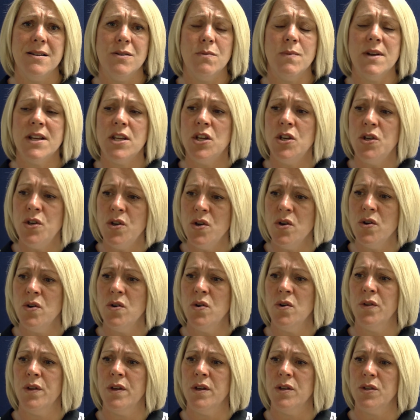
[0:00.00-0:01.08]
When you
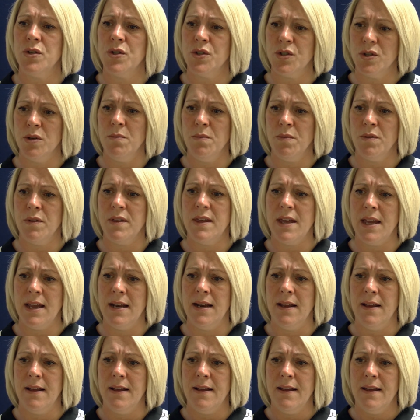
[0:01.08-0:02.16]
know that
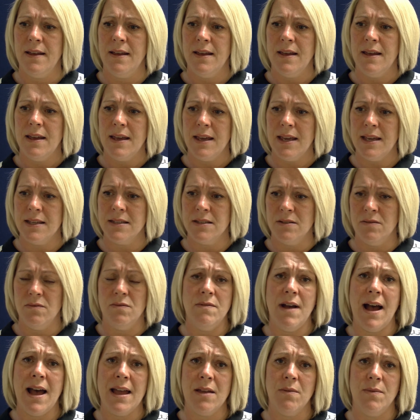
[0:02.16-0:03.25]
something isn't
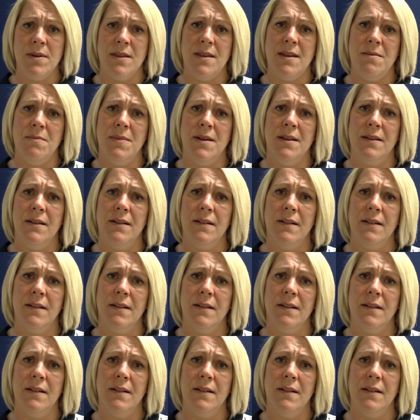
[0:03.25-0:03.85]
right with him.